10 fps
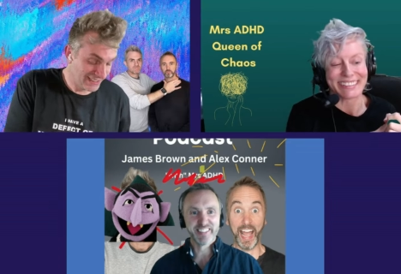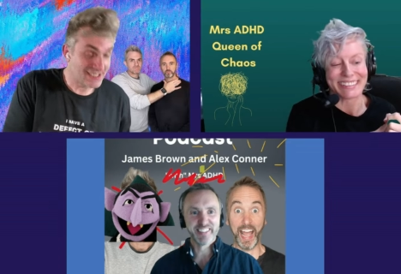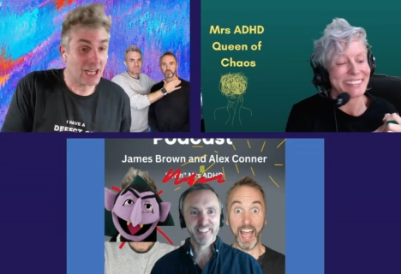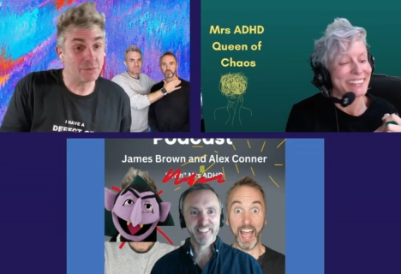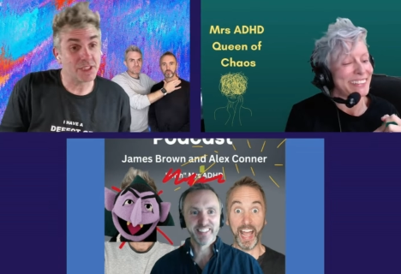
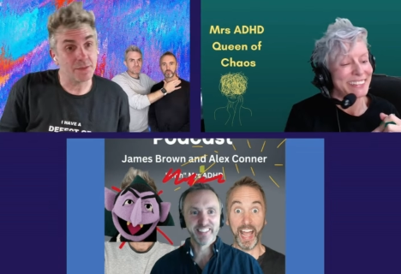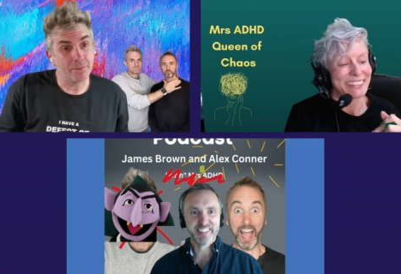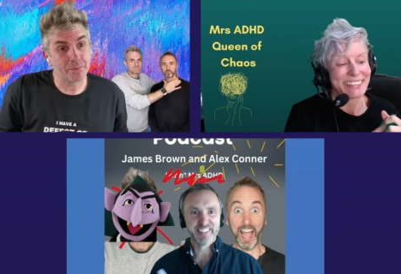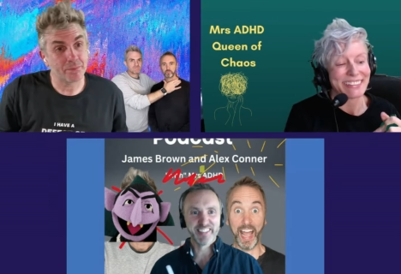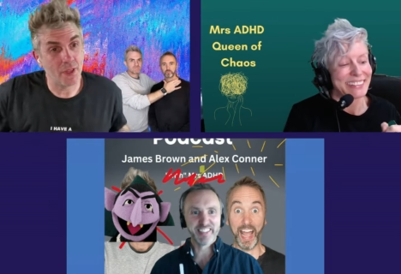Speaker 1: Sam
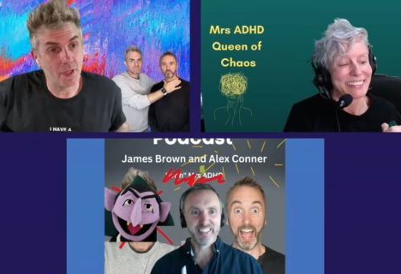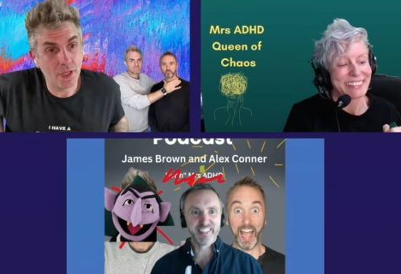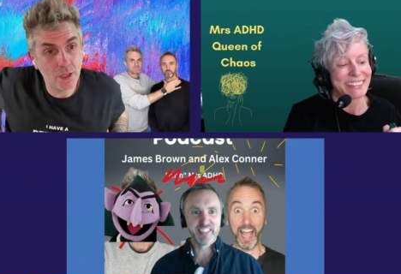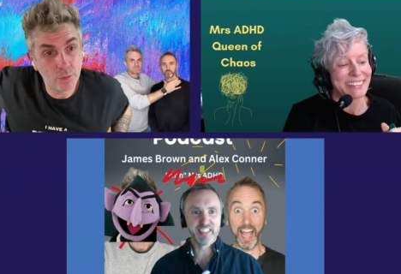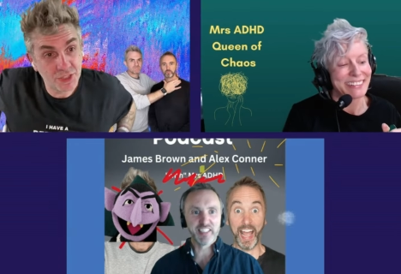didn't,
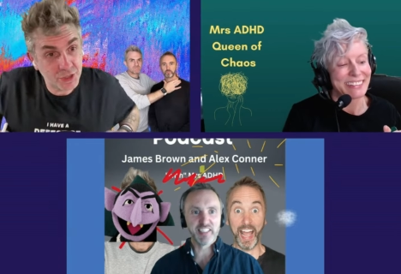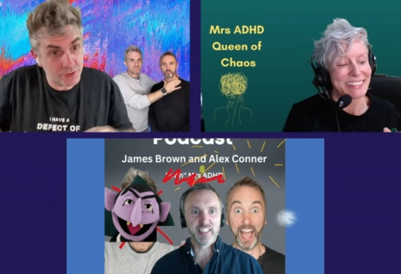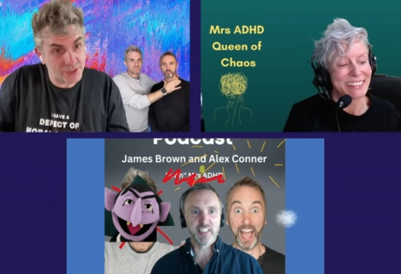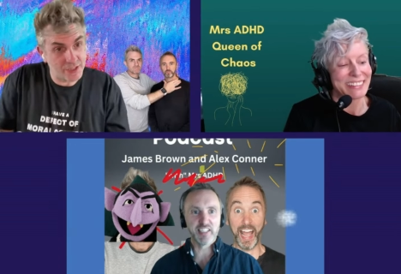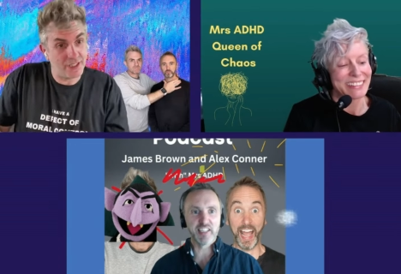um,
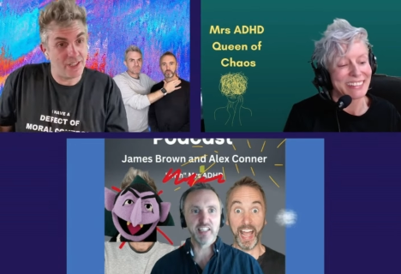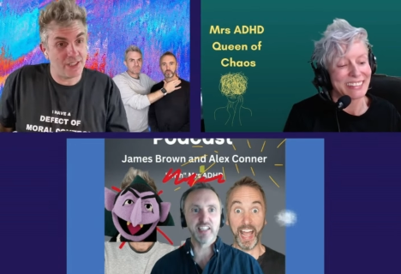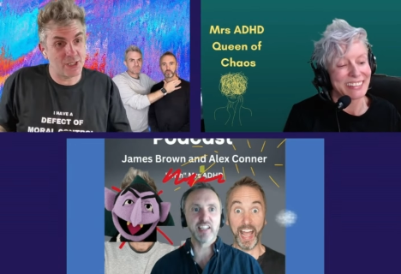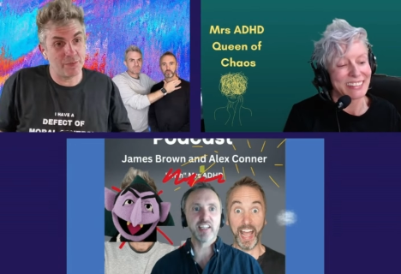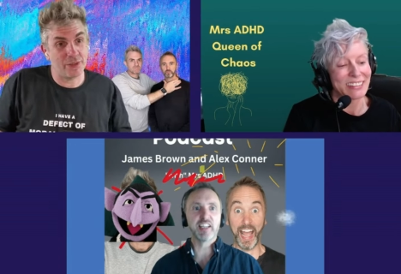which was
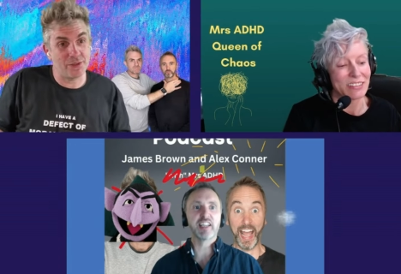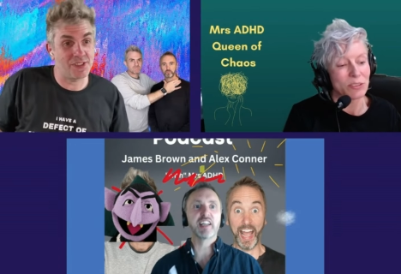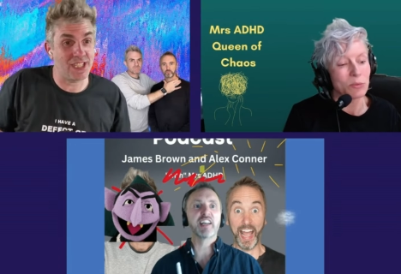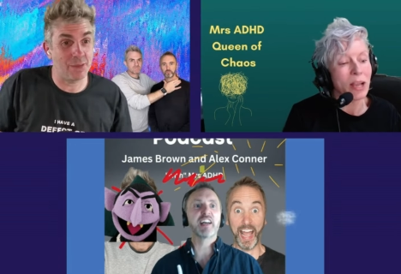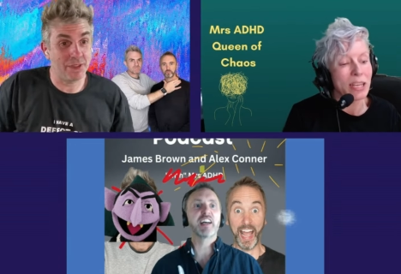the I
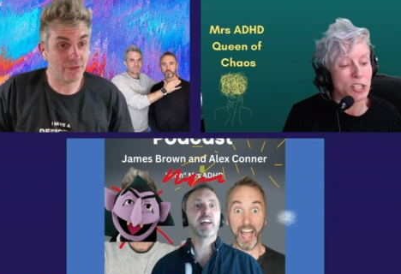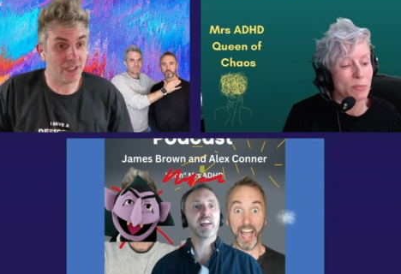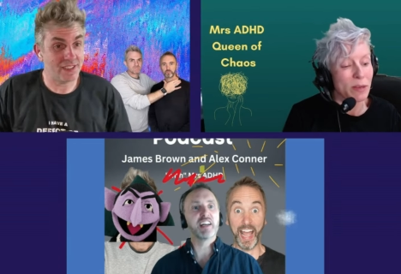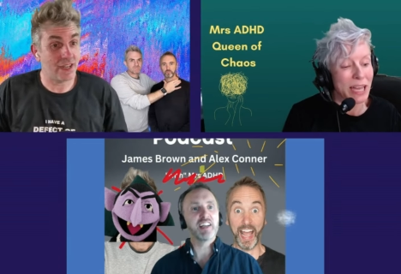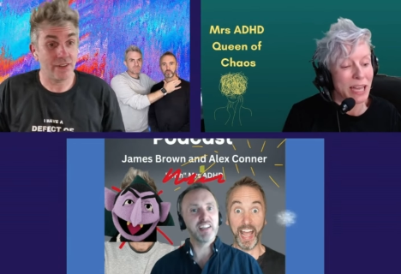suppose the semi.
Speaker 2: Well, I
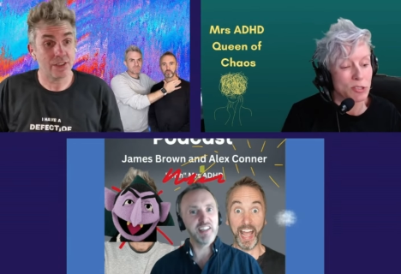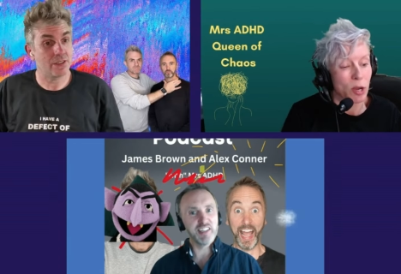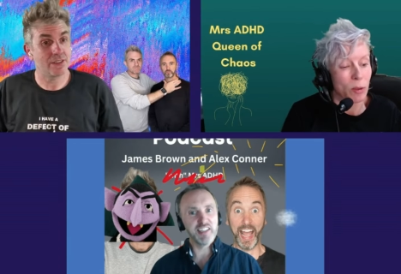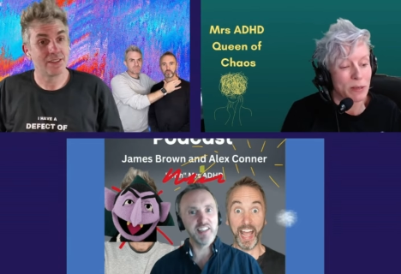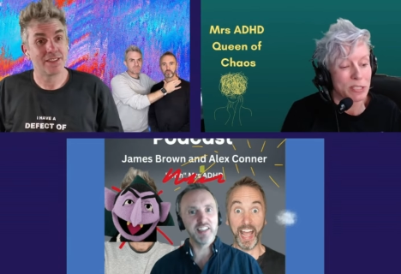took my
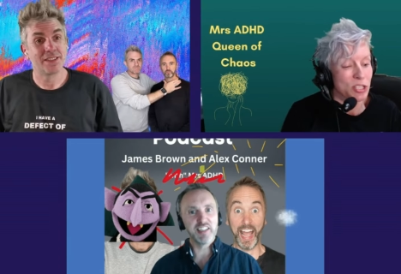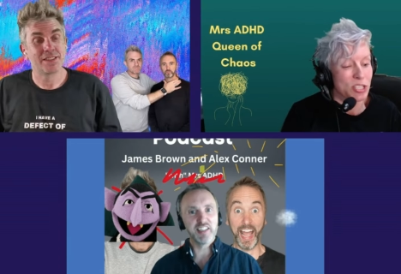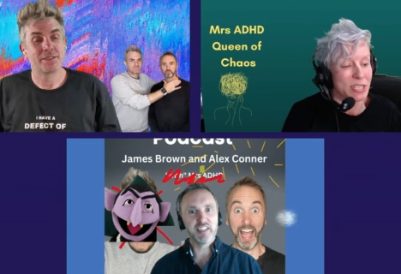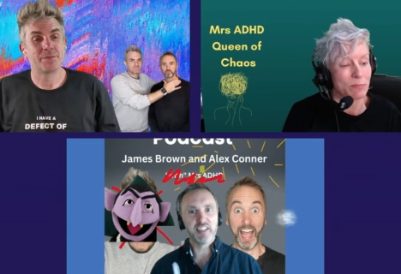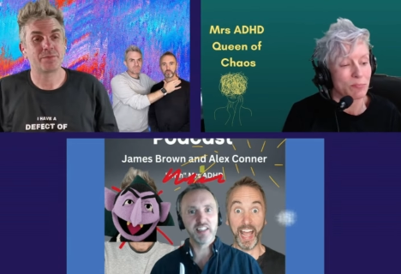laptop. I
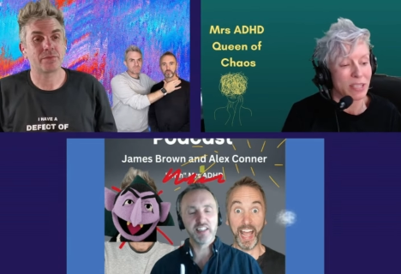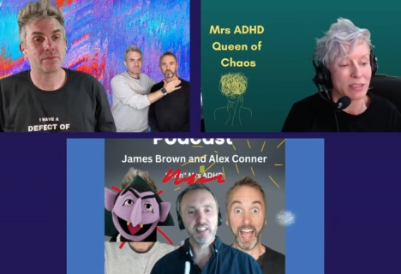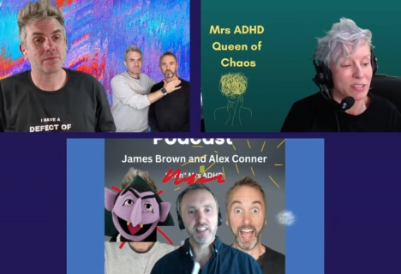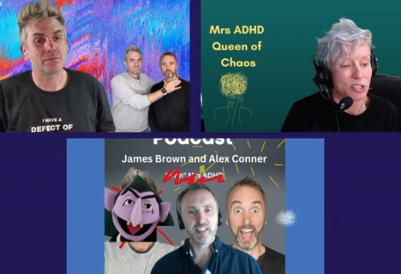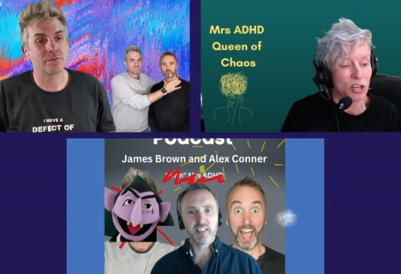just didn't
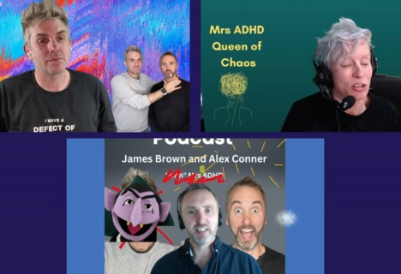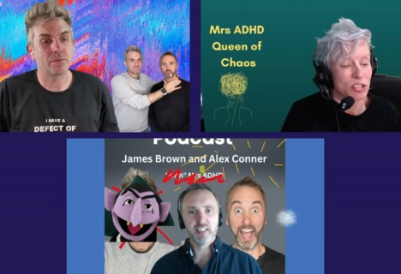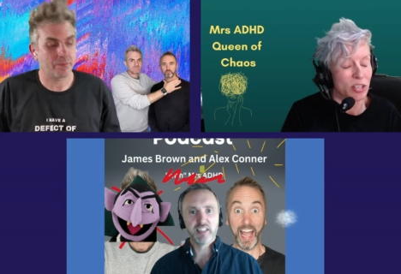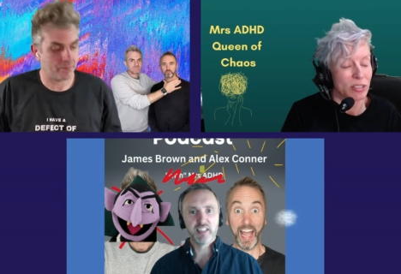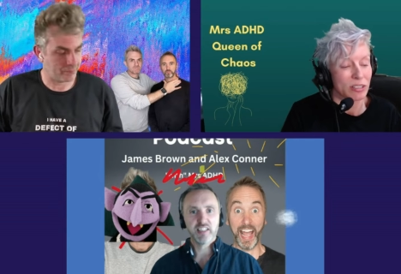bring the
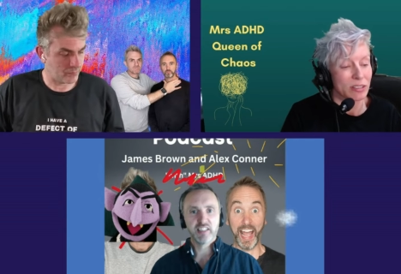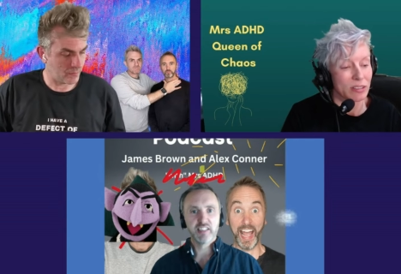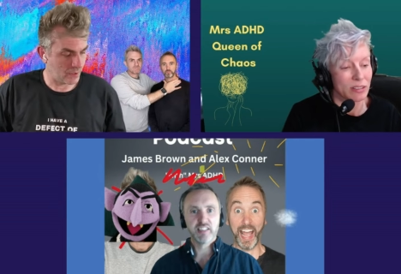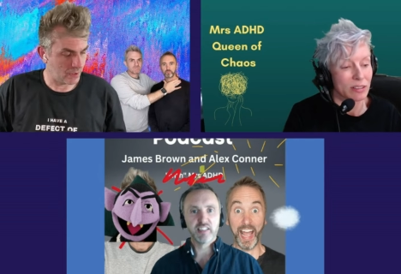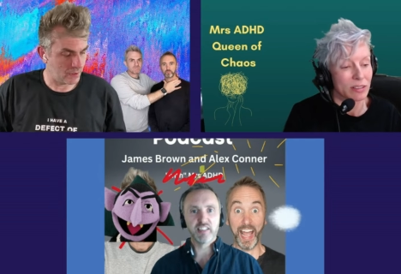charger.
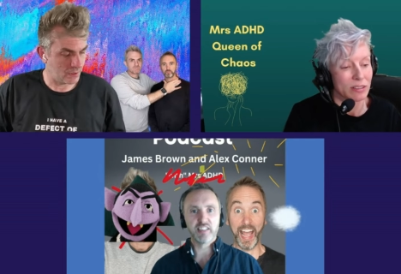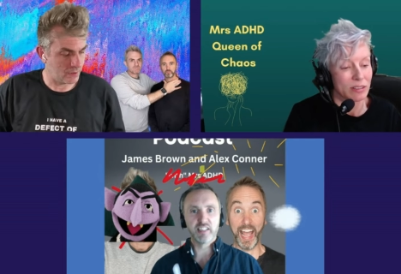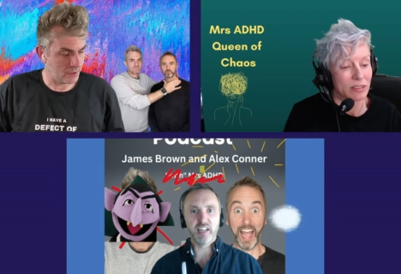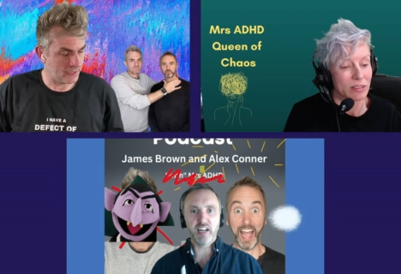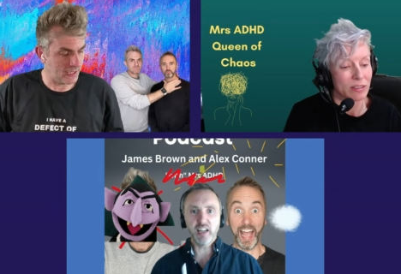
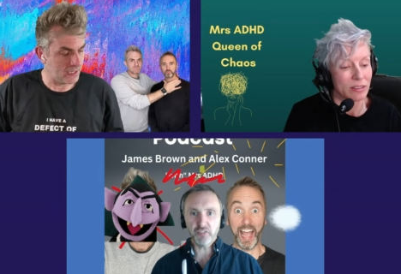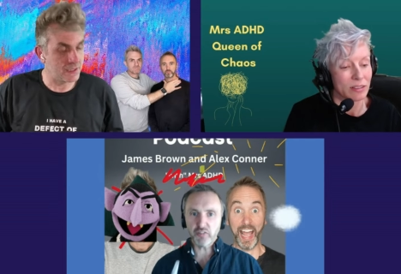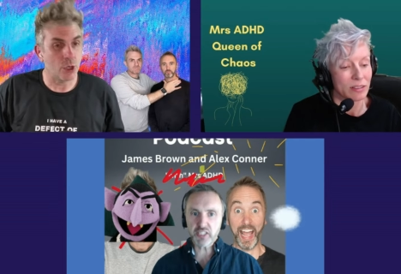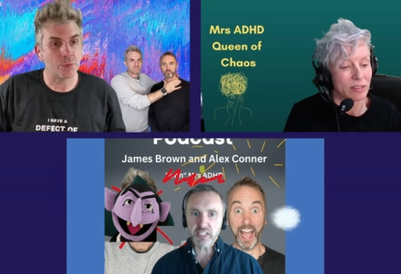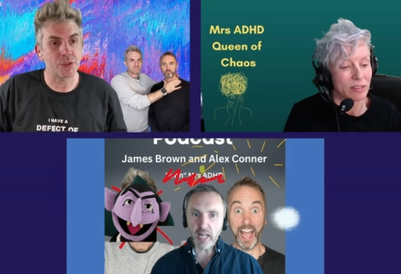
Speaker 3: I yeah,
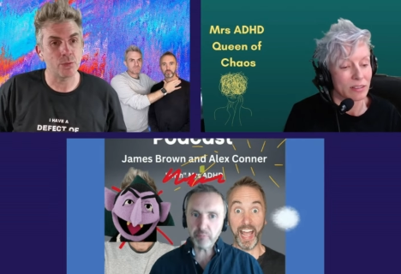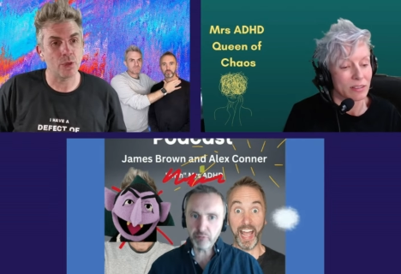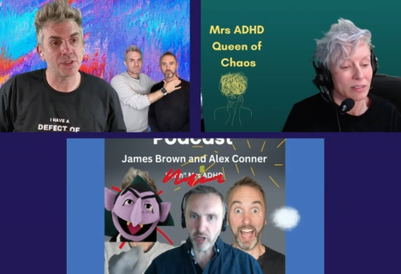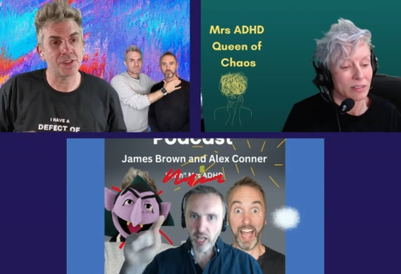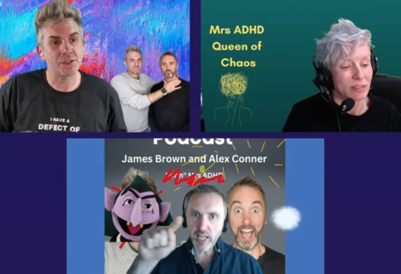have to have a
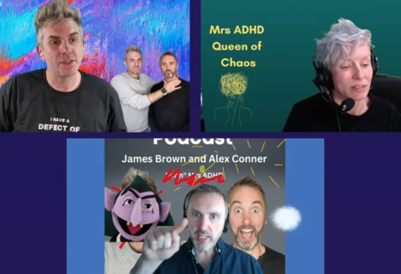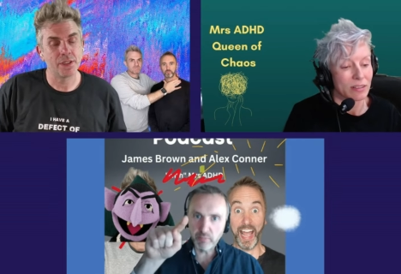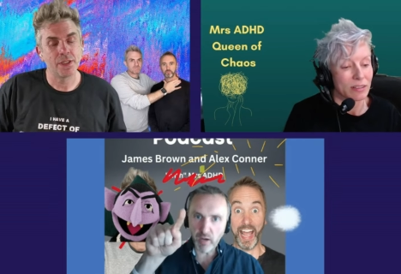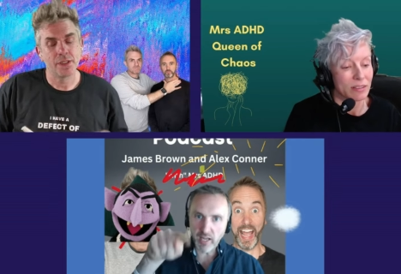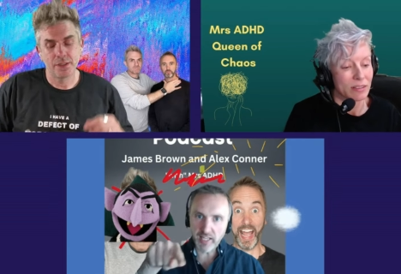separate was...
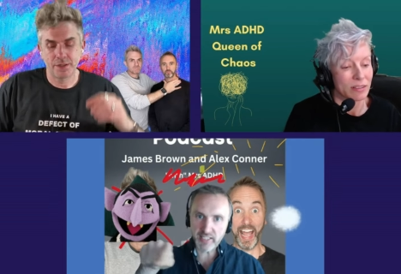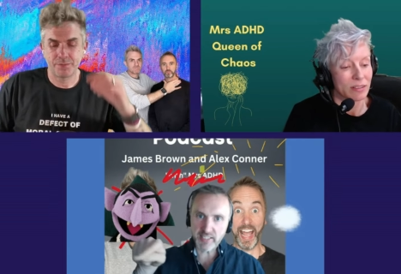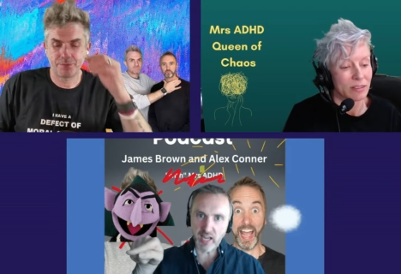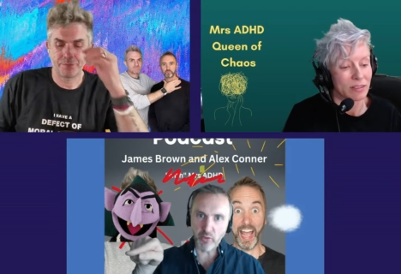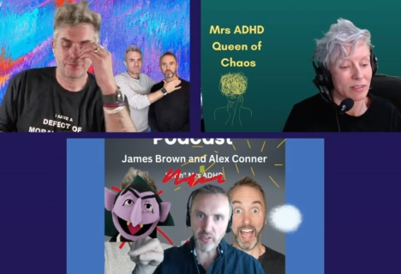line in my
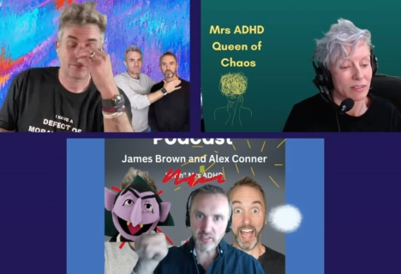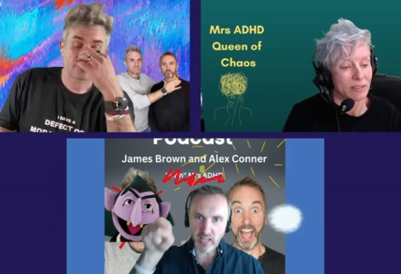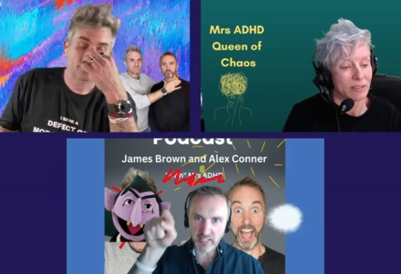list now that